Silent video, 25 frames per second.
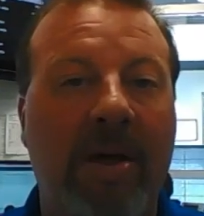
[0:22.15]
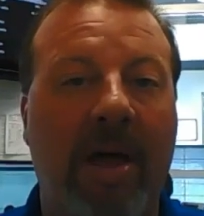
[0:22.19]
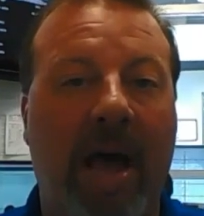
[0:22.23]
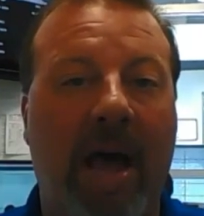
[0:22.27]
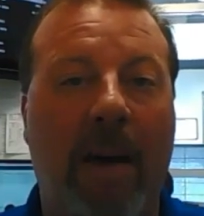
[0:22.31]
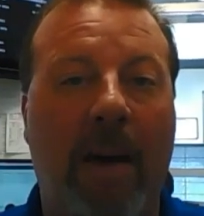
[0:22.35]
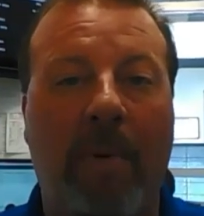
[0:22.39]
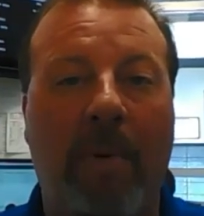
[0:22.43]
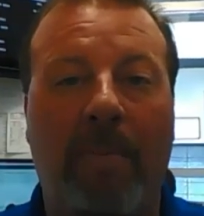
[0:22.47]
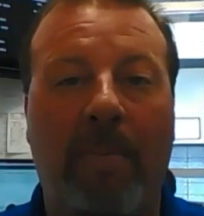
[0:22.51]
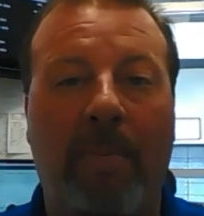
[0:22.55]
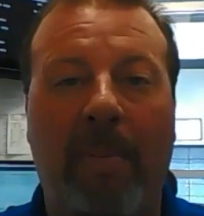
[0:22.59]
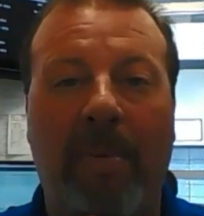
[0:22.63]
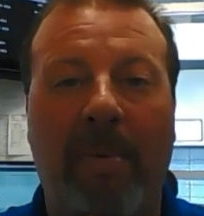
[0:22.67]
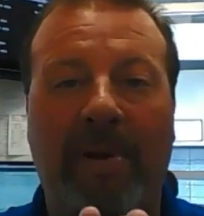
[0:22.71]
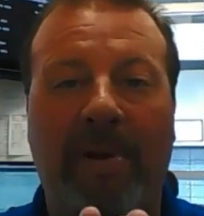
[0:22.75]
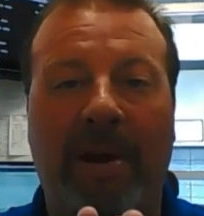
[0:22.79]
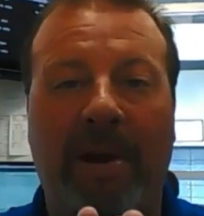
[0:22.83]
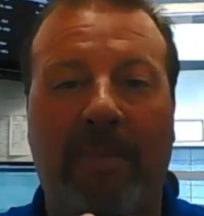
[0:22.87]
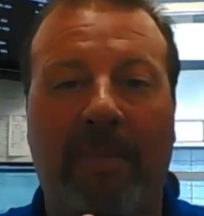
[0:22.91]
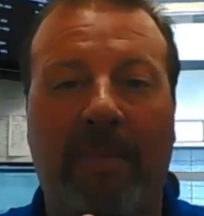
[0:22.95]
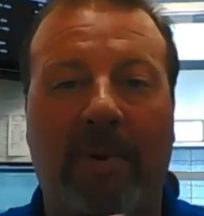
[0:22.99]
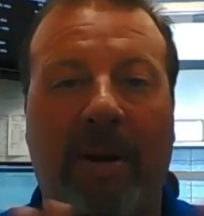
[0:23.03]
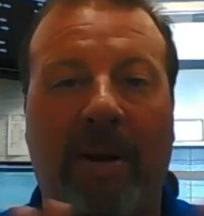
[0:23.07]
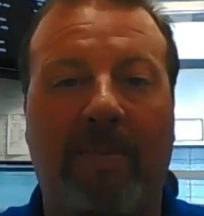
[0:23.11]
I will put my
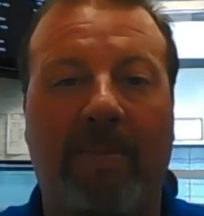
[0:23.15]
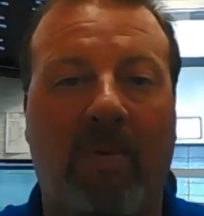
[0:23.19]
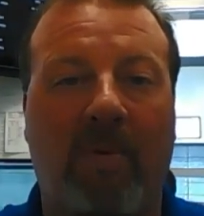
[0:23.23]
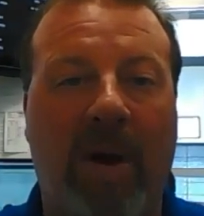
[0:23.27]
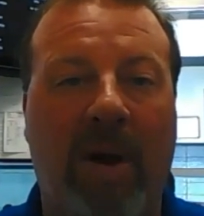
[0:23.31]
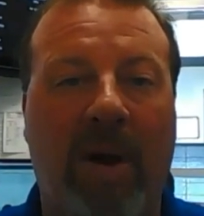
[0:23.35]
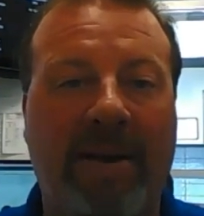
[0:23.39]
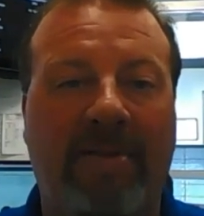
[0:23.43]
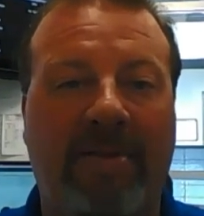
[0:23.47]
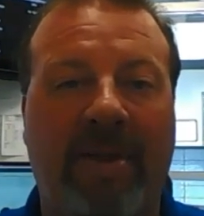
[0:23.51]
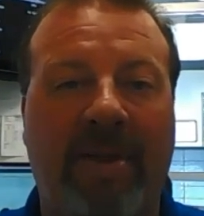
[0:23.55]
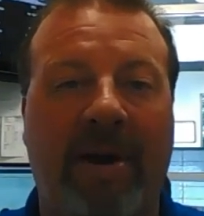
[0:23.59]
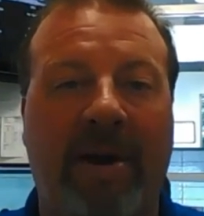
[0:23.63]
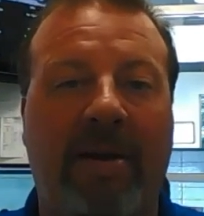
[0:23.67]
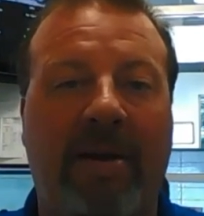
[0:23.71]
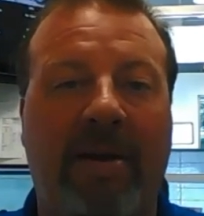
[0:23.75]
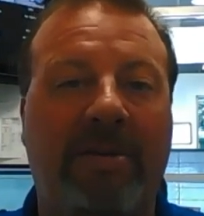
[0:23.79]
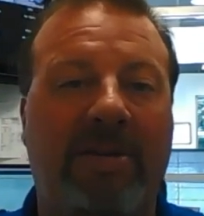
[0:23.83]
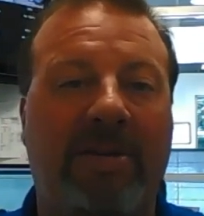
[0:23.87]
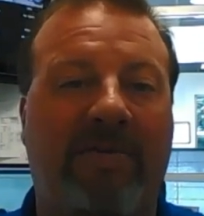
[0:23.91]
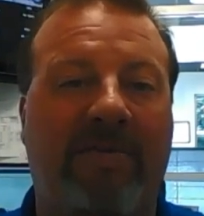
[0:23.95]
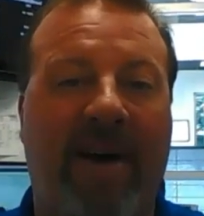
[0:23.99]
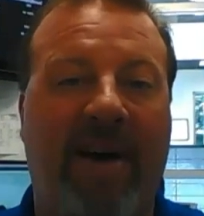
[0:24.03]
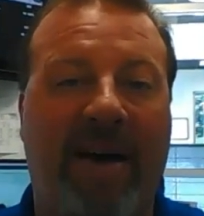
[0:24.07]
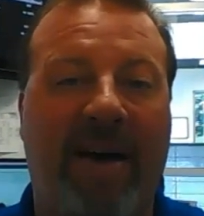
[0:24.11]
number up right there.
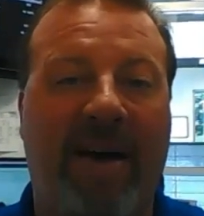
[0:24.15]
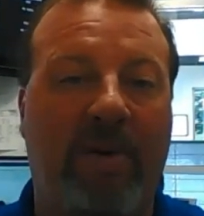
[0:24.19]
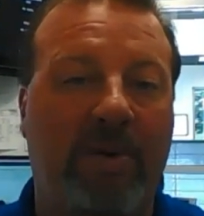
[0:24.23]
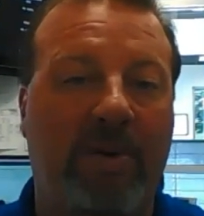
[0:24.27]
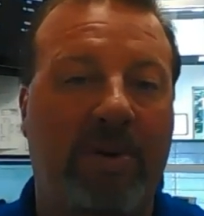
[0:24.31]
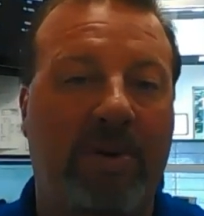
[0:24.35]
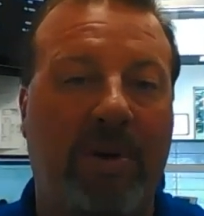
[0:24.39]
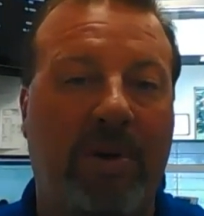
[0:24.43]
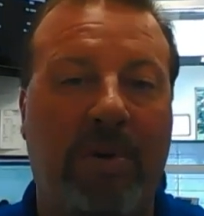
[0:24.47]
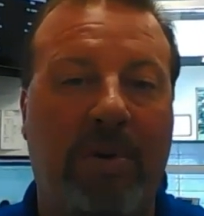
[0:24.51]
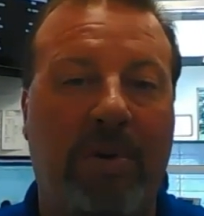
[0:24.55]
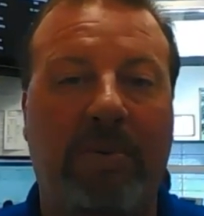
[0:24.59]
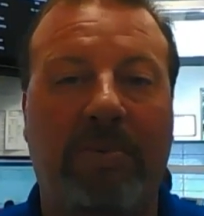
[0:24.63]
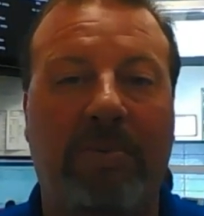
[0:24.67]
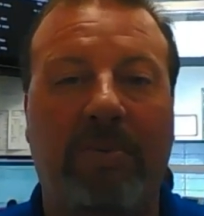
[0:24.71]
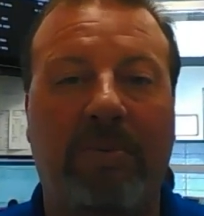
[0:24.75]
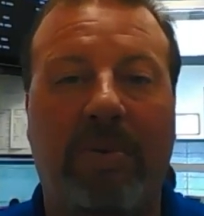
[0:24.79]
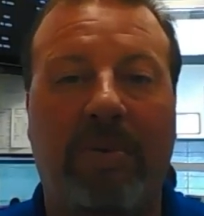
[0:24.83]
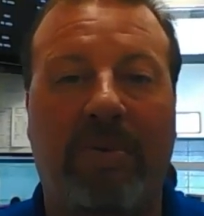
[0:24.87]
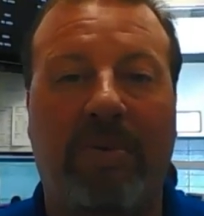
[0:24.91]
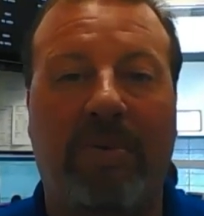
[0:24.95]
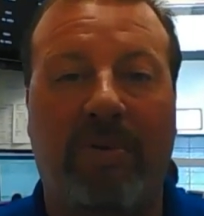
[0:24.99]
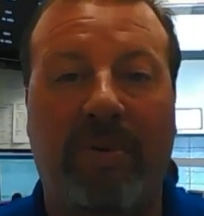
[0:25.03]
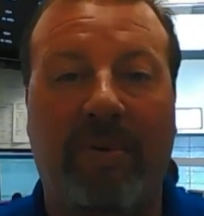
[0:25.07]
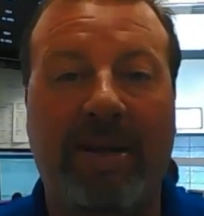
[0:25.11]
It's
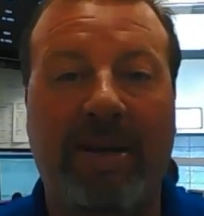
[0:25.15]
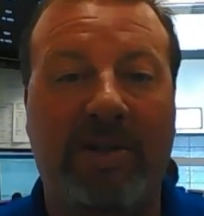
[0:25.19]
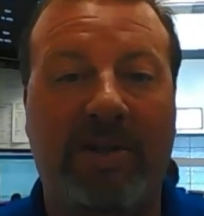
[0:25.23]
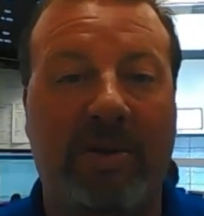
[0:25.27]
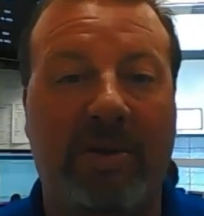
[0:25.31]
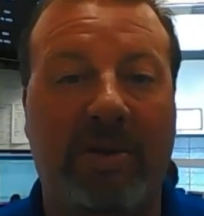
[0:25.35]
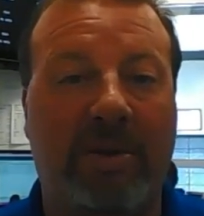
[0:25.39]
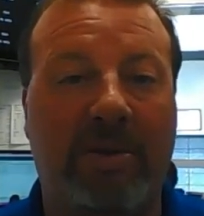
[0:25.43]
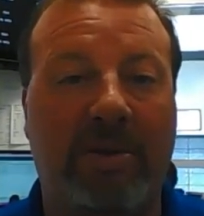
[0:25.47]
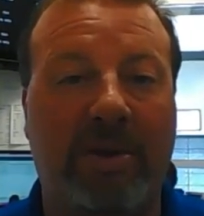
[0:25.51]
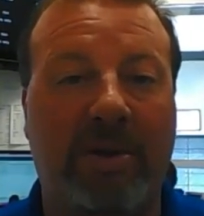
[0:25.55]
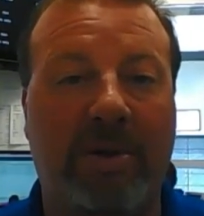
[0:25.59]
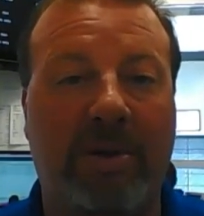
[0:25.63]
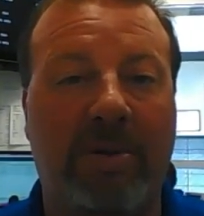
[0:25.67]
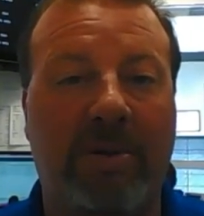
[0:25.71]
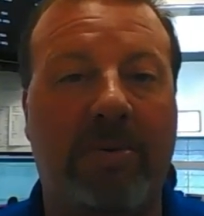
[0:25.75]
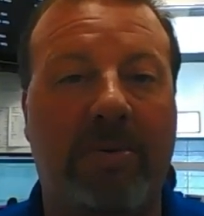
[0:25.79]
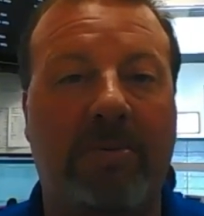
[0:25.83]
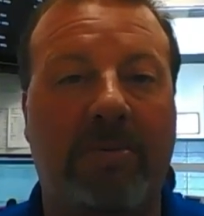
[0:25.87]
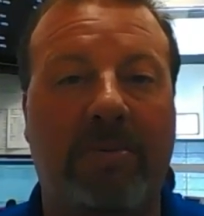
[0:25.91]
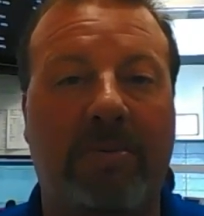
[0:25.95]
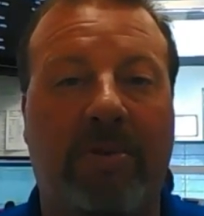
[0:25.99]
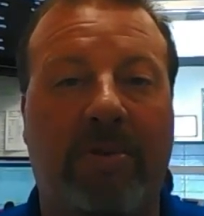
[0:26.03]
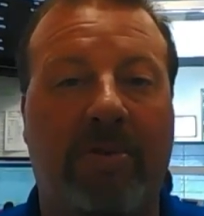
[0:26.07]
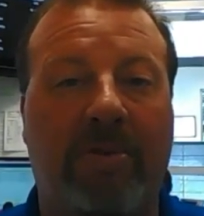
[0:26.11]

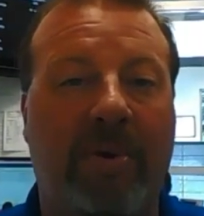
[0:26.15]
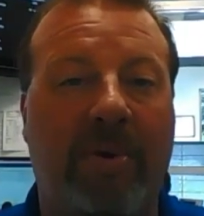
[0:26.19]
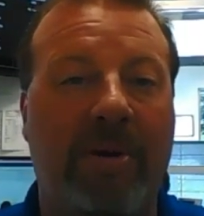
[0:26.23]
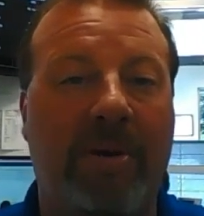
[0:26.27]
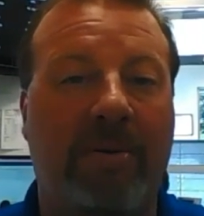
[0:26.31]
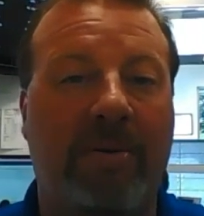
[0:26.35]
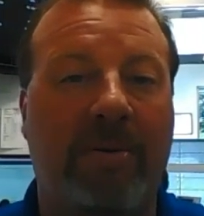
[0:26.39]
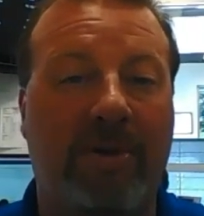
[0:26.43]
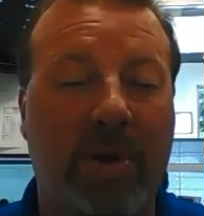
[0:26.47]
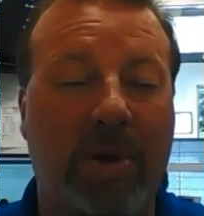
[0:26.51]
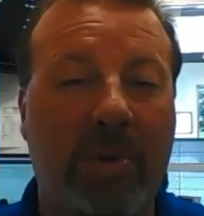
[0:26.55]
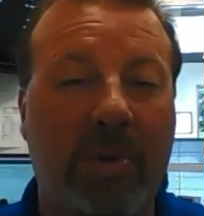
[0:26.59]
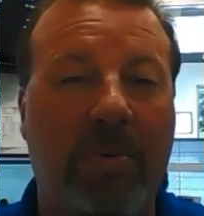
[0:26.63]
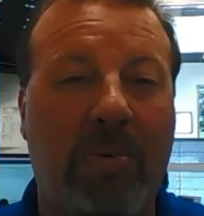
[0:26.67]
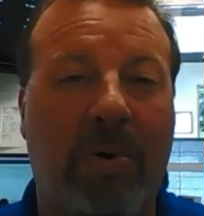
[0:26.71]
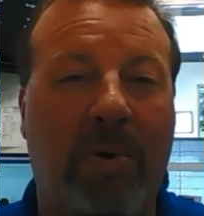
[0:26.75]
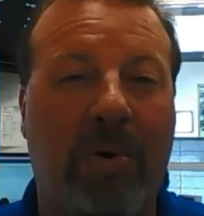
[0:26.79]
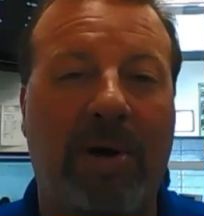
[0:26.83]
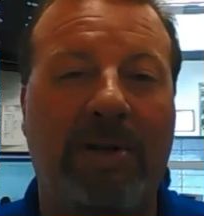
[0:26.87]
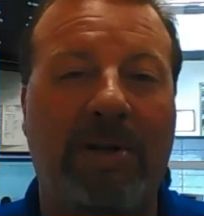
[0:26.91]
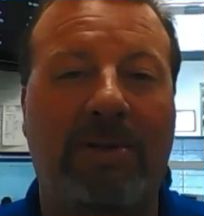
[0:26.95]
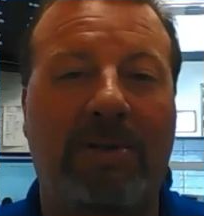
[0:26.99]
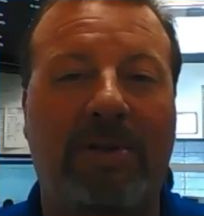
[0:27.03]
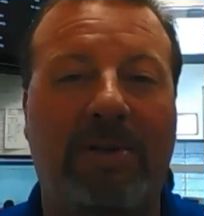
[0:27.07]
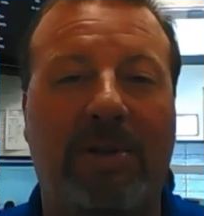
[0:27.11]

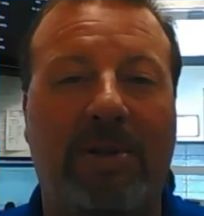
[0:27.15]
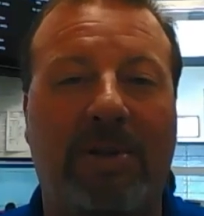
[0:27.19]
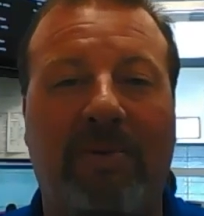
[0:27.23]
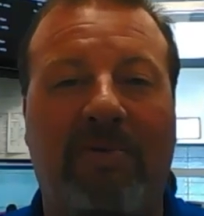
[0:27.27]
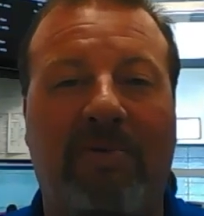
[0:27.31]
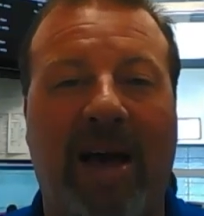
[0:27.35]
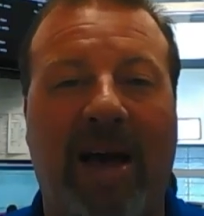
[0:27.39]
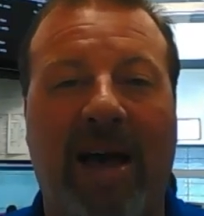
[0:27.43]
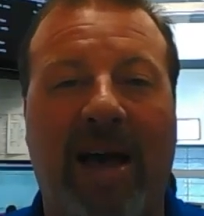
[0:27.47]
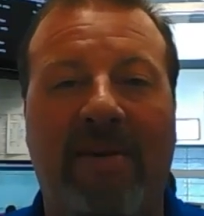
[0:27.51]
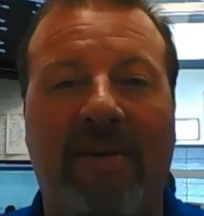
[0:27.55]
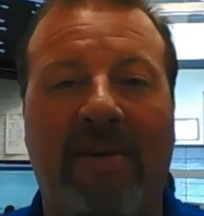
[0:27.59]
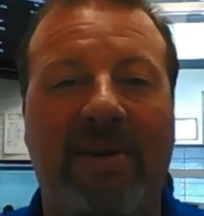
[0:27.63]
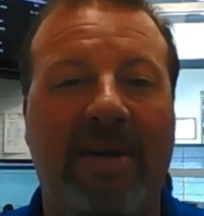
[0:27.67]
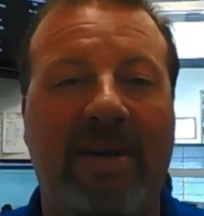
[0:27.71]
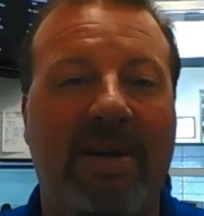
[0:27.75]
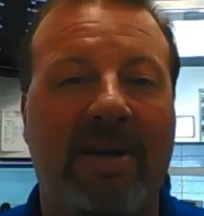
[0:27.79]
502-302-2125.